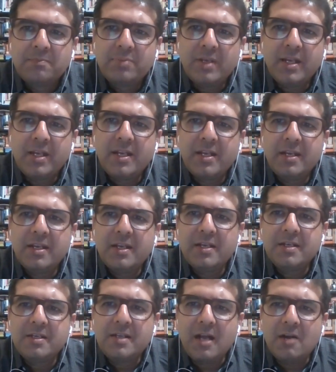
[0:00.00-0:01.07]
play
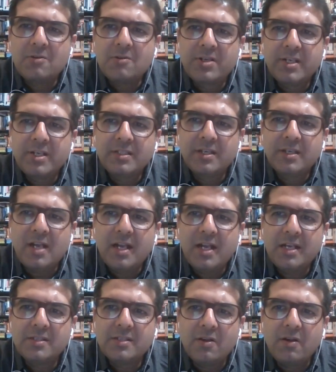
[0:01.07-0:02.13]
in countering the
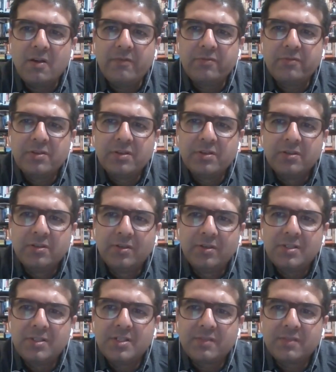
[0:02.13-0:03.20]
rise of
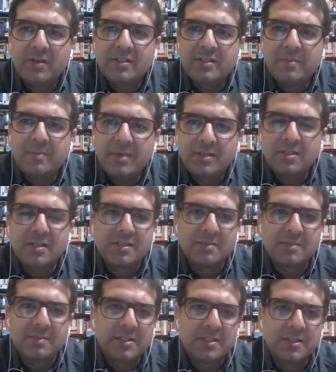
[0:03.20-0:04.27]
religious
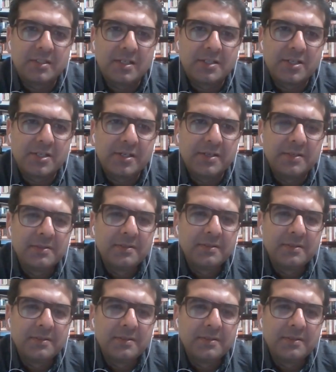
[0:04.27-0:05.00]
fundamentalism in the country?